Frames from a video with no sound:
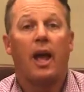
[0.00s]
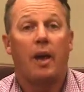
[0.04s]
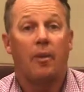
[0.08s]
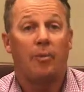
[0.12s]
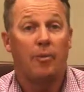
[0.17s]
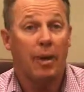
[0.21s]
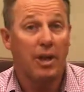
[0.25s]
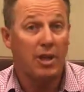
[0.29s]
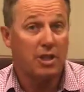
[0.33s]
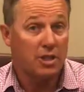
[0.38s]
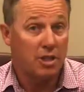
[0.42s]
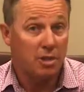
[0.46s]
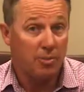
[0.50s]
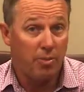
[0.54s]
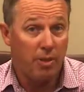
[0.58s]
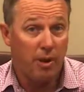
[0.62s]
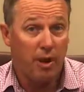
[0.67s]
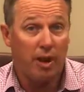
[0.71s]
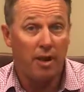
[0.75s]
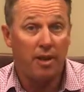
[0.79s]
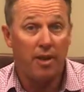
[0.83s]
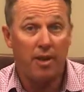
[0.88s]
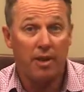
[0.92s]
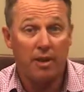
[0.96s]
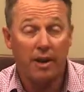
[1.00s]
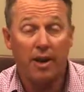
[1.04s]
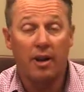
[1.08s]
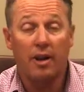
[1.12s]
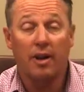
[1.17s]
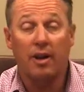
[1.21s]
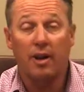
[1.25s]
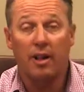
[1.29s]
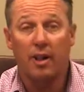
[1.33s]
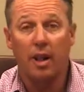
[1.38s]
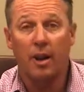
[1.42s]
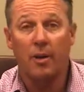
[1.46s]
based upon their
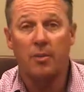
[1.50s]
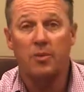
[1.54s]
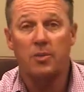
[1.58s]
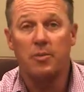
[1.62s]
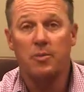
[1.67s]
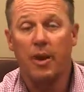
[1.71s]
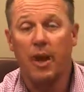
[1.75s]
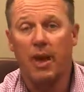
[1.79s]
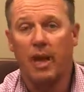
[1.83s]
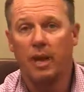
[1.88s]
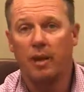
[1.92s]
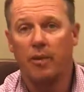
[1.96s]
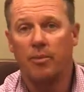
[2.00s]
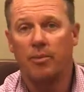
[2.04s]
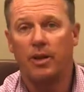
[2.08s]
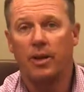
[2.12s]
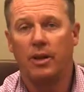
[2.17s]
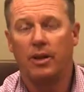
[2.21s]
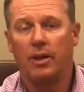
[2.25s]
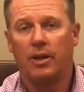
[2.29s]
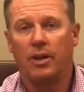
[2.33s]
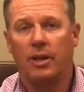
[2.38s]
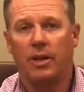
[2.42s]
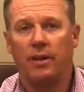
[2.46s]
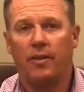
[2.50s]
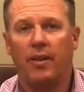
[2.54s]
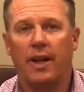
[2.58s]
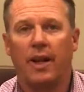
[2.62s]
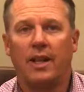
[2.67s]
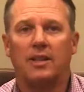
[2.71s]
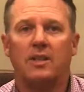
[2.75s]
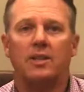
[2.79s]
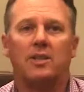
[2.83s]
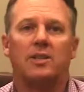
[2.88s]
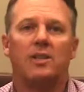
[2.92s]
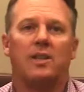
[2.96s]
claims paying ability
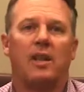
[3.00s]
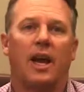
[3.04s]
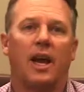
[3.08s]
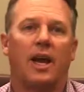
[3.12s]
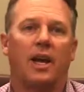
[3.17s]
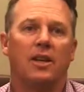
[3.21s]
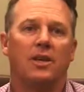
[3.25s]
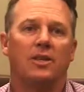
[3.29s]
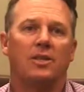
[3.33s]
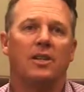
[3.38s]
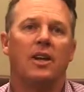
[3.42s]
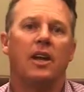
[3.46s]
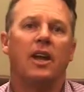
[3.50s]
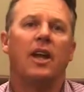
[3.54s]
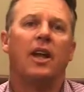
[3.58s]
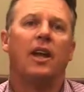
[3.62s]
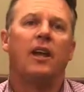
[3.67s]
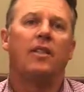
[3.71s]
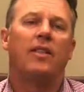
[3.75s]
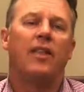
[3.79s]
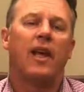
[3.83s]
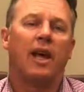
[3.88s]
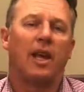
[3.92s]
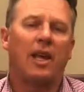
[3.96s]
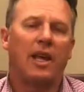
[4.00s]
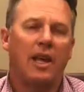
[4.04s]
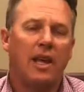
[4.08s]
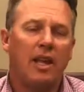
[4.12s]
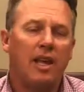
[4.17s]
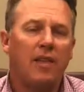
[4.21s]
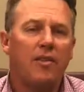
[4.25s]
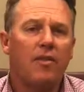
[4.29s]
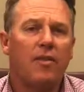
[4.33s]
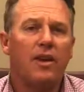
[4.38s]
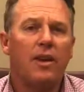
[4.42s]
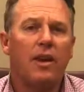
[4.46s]
that says that
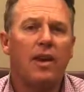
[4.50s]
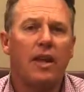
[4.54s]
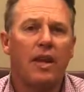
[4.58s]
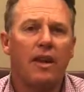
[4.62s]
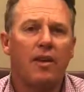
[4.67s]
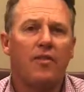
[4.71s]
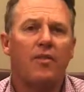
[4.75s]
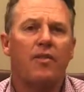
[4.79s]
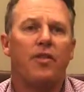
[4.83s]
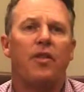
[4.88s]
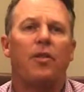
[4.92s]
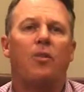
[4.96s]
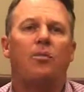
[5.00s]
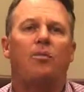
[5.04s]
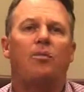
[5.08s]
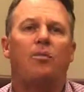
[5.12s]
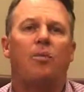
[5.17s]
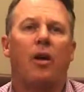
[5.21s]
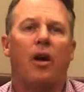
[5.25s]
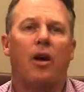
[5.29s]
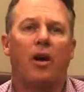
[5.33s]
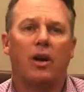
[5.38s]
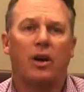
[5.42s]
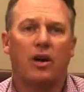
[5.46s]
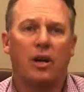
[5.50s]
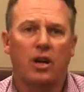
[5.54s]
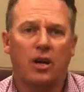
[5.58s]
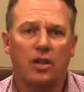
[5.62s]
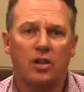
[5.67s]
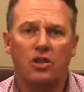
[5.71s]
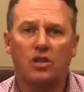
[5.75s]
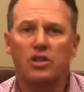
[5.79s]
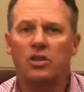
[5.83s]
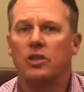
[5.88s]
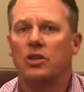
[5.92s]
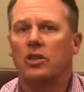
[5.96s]
even if the
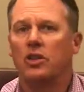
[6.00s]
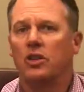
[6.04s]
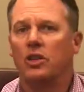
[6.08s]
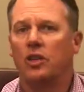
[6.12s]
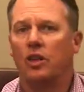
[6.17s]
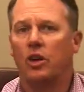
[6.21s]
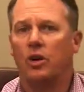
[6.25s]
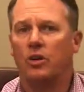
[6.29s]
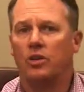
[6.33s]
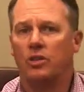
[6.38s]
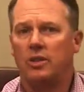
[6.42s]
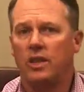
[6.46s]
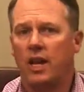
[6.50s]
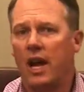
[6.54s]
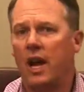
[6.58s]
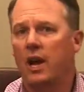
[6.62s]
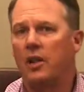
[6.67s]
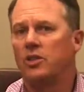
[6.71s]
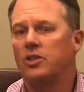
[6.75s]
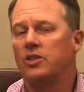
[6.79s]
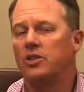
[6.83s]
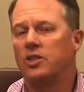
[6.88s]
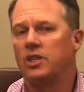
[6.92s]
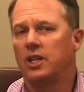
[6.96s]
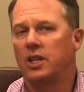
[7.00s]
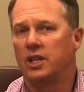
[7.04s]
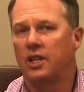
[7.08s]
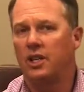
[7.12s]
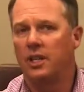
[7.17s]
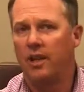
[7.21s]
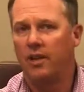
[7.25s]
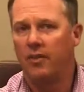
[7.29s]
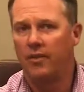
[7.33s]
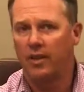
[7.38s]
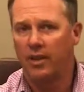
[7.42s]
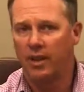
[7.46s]
markets go down
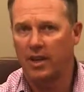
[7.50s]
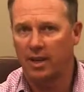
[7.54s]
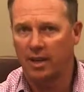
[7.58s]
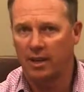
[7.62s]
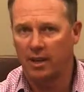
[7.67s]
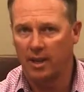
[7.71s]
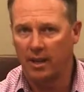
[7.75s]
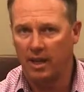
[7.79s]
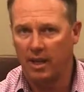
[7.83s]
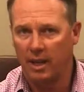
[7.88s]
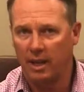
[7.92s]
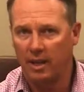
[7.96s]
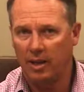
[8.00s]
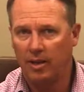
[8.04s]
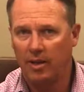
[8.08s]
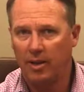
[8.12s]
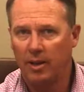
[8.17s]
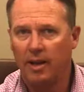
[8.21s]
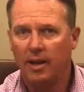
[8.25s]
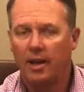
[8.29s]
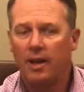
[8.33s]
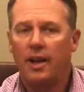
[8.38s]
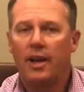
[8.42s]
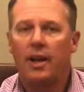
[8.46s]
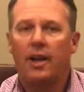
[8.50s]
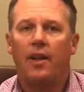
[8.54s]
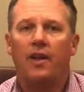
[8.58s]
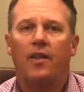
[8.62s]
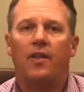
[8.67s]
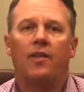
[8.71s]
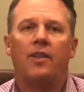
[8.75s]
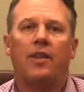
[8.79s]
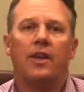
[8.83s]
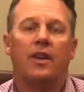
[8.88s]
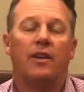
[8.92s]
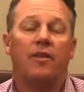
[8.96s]
significantly,
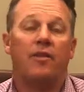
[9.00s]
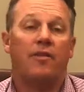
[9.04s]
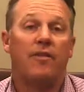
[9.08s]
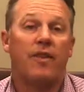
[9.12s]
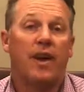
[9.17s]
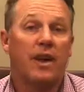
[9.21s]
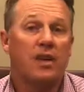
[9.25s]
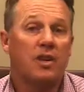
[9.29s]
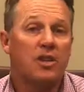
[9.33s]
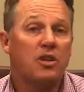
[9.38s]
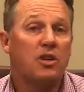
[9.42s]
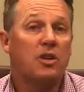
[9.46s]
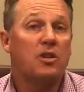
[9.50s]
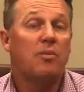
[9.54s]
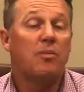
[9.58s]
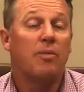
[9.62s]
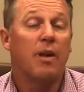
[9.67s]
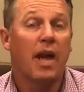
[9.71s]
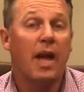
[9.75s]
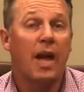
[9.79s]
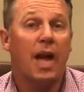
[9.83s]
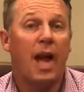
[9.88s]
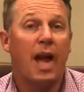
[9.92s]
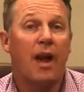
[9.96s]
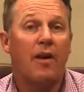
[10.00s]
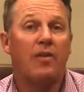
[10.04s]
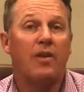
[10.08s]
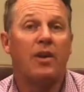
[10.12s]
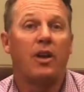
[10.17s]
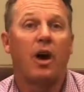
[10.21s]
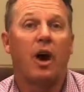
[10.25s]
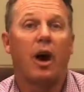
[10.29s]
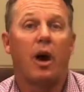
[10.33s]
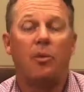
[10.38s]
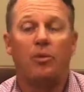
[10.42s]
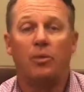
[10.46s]
the investor may have an
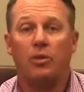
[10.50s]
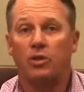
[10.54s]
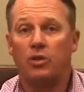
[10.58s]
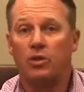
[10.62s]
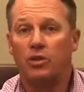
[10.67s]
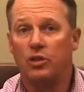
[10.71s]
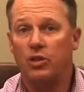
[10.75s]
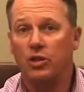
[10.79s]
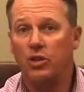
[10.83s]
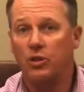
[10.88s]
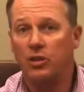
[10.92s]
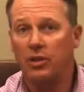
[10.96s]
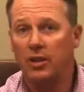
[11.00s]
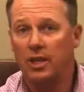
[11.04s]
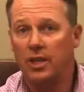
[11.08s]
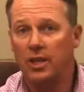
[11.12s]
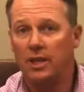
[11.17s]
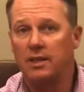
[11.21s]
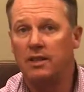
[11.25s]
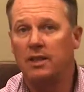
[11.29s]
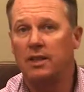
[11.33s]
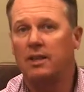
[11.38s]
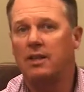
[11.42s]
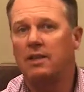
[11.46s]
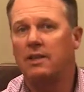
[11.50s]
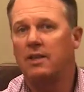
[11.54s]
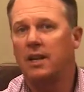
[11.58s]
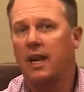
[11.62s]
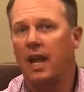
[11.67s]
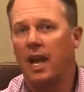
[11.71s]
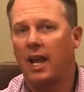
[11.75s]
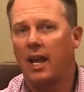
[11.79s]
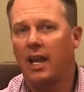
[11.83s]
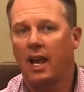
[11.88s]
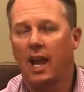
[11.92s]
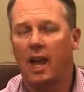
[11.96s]
opportunity to
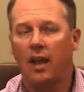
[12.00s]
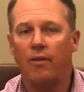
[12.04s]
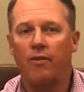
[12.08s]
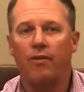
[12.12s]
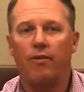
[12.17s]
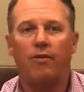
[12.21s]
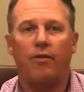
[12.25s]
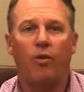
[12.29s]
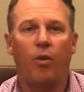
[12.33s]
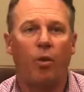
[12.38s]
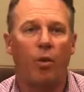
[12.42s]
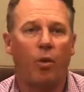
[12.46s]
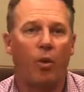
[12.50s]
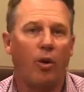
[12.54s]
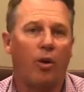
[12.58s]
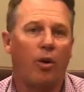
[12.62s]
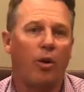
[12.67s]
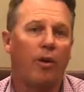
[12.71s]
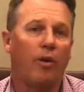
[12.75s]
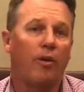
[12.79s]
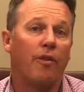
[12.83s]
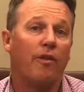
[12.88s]
take a 4 or